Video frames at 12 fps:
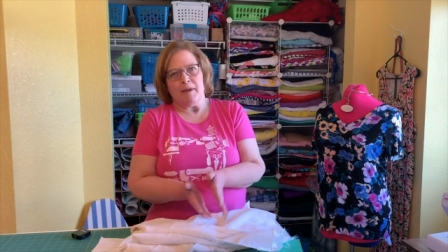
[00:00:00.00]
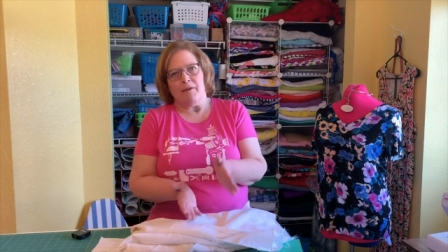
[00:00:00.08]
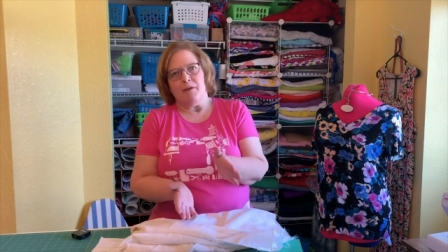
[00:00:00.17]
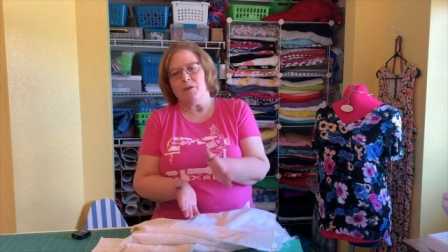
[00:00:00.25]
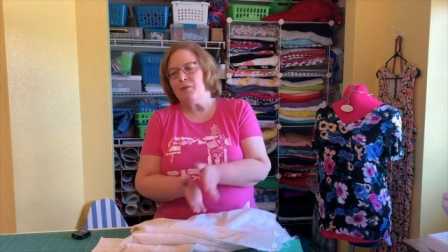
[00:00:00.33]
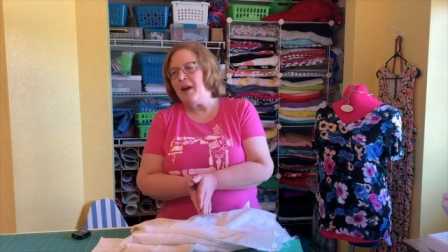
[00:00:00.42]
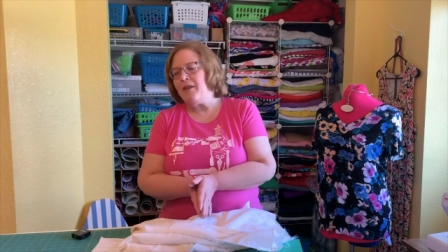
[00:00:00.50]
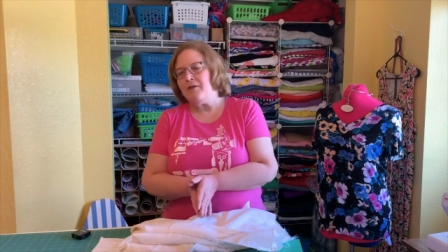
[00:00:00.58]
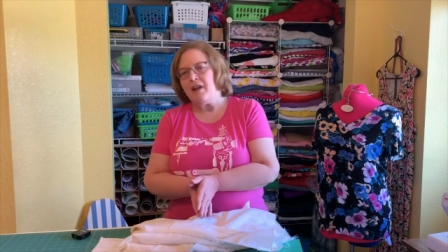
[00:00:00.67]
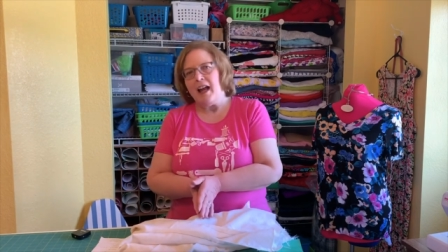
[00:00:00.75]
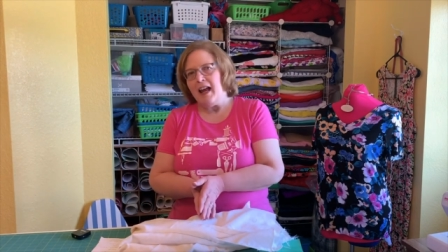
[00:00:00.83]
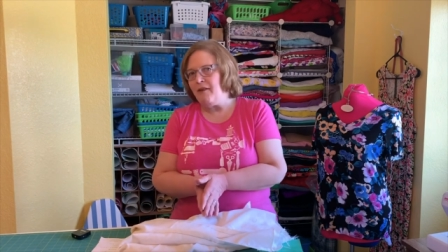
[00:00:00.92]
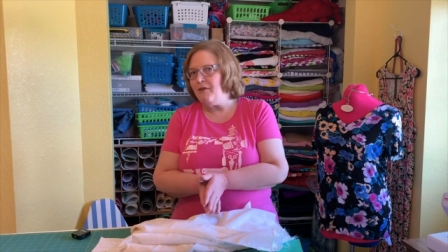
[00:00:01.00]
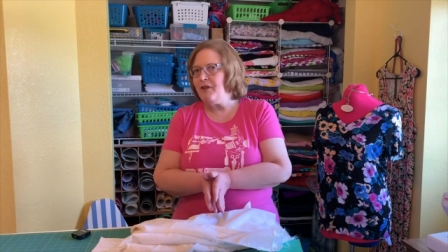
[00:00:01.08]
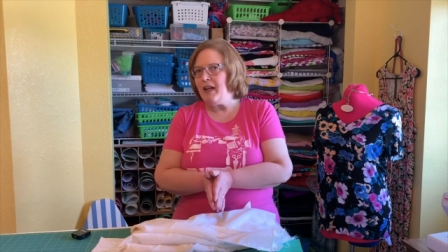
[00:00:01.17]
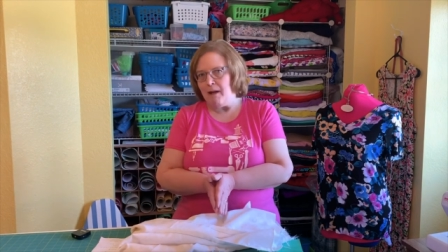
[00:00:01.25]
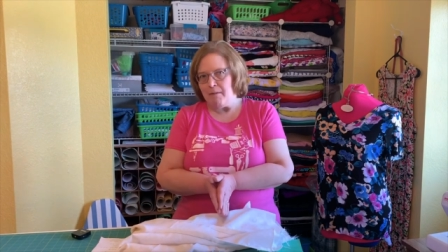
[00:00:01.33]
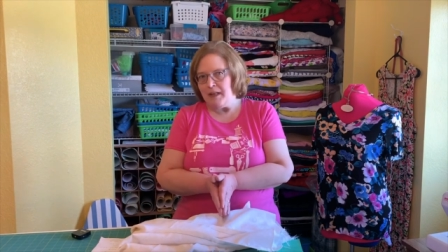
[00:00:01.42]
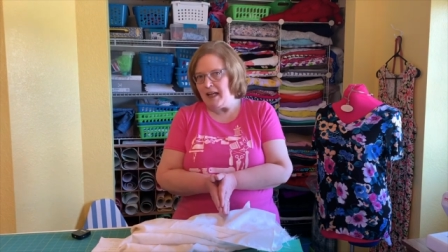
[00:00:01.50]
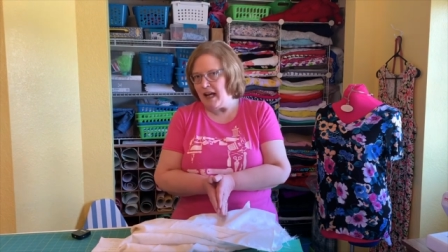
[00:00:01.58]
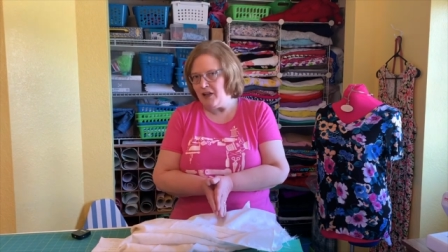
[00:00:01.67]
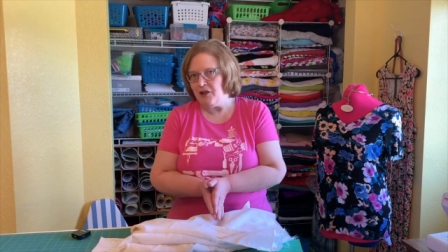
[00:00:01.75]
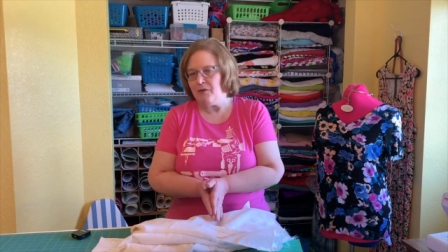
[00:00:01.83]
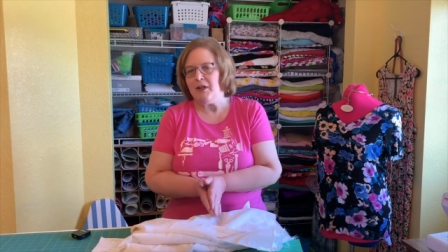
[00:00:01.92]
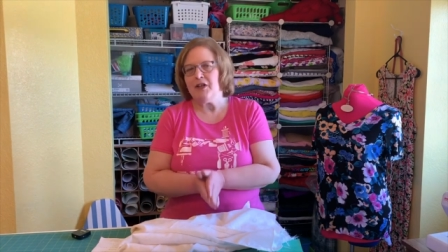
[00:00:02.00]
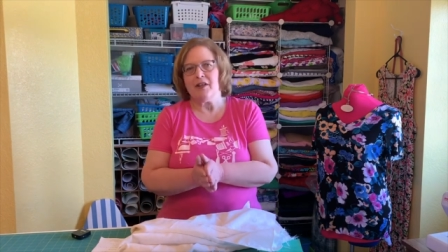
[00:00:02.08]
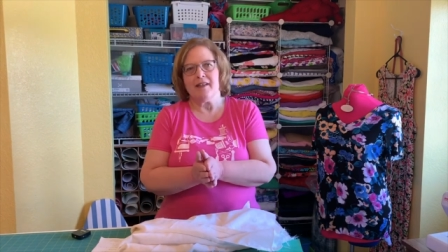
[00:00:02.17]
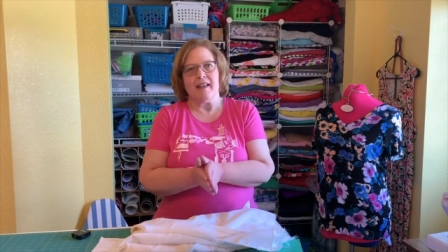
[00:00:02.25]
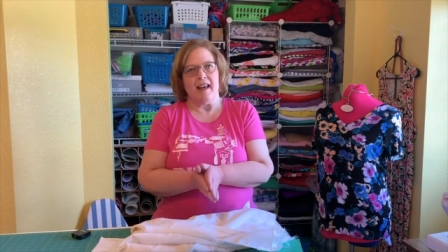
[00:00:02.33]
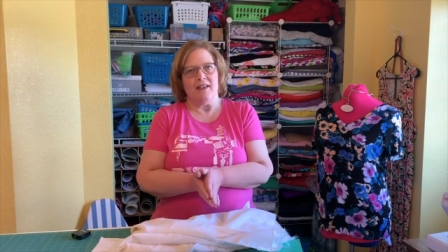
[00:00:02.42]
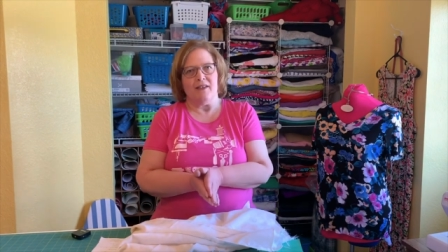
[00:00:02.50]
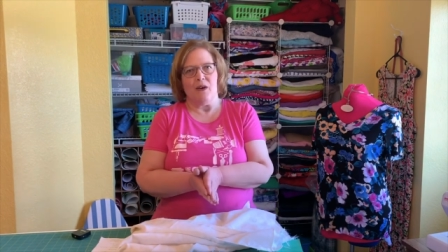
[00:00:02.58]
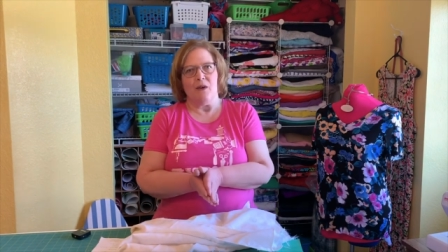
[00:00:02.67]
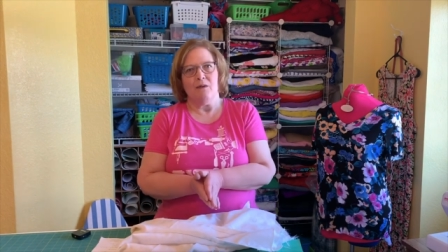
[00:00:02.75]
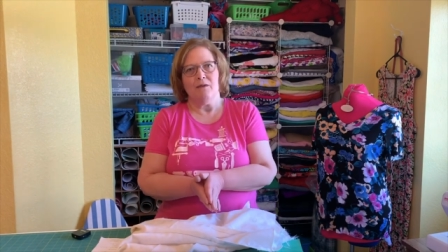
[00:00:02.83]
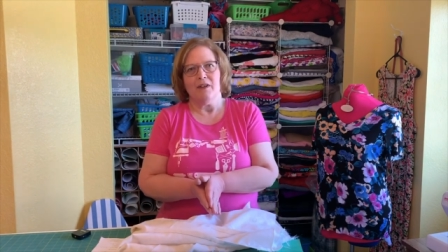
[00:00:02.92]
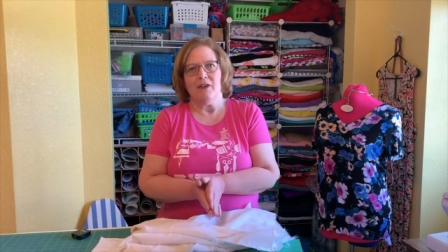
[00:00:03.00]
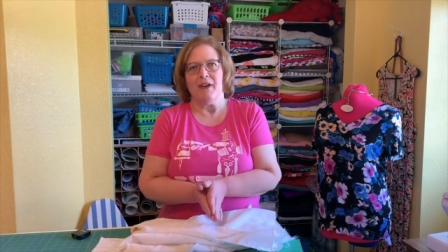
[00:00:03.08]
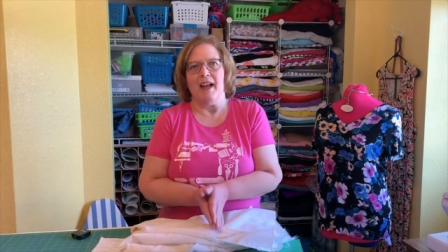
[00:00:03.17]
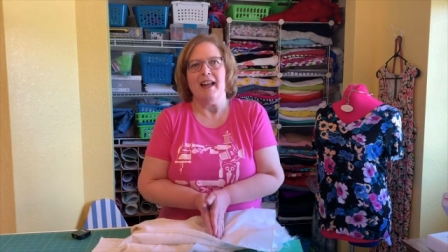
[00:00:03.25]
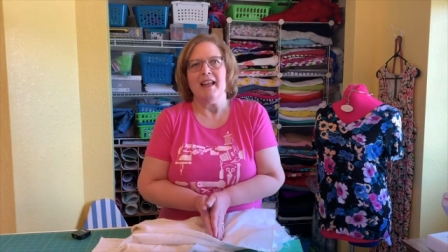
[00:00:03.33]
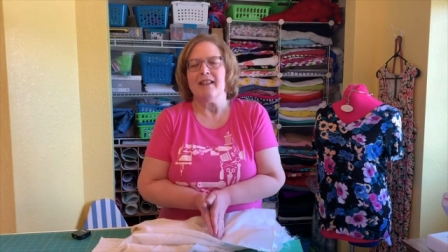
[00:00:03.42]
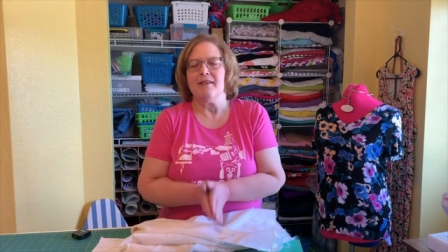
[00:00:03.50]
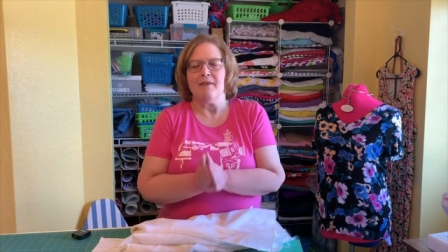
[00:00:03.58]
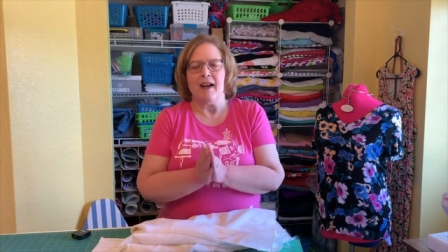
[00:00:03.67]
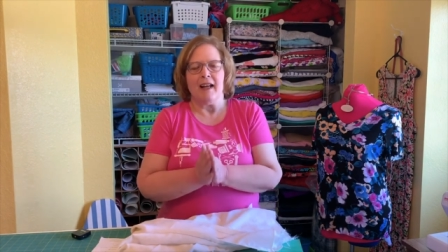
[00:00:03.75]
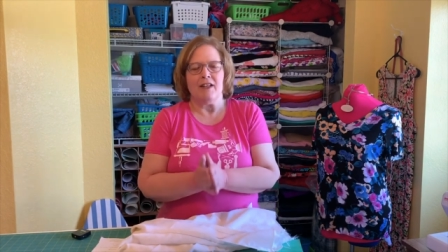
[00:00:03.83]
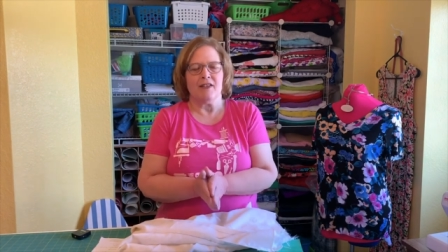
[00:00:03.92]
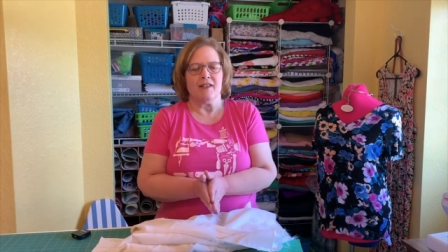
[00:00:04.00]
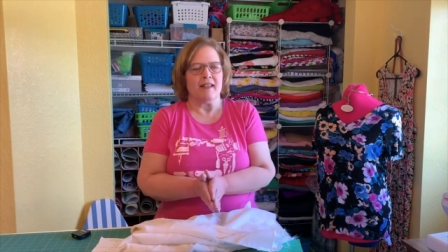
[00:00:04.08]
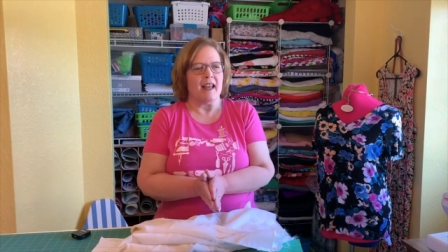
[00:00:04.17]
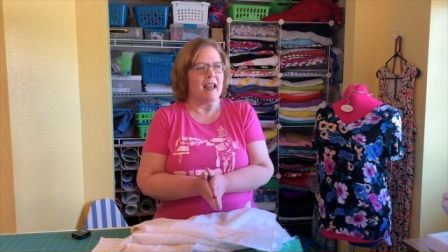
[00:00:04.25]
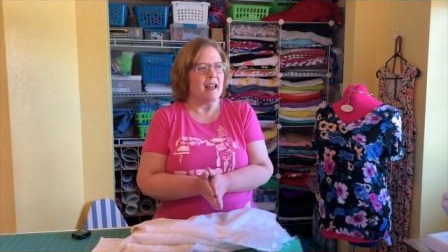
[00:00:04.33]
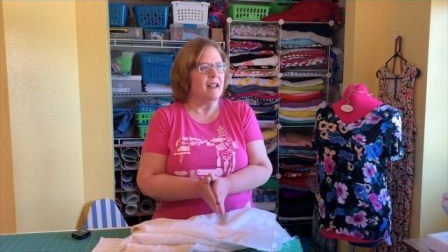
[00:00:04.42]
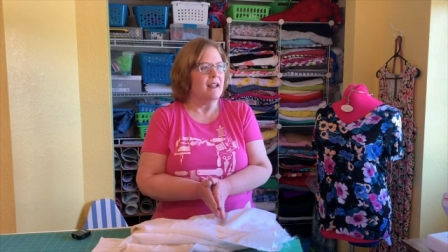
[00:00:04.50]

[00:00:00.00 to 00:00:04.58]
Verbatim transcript: And if you'd rather not have your name attached to it, just say so. Okay, it's fine. Just say,